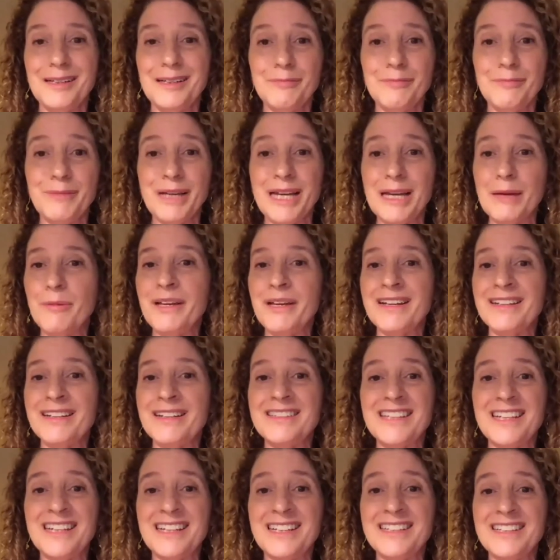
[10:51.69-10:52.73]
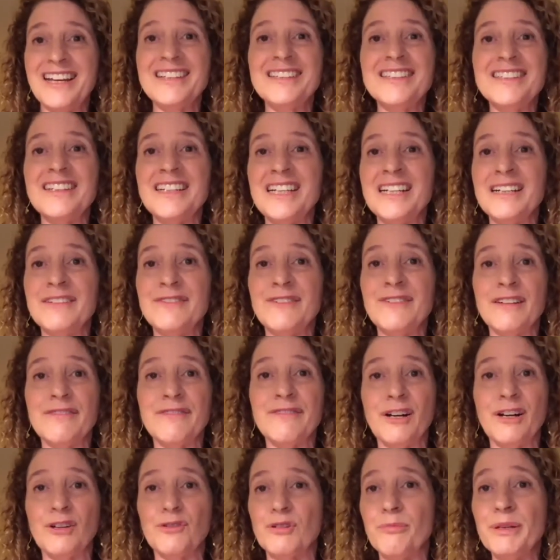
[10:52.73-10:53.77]
Maybe it's the intensity of our
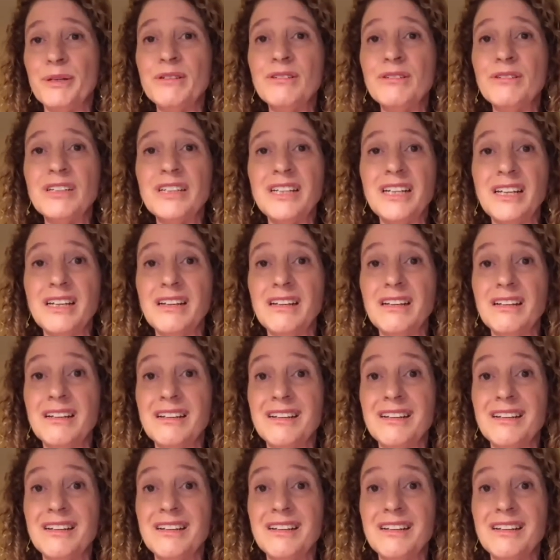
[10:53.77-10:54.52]
vulnerability.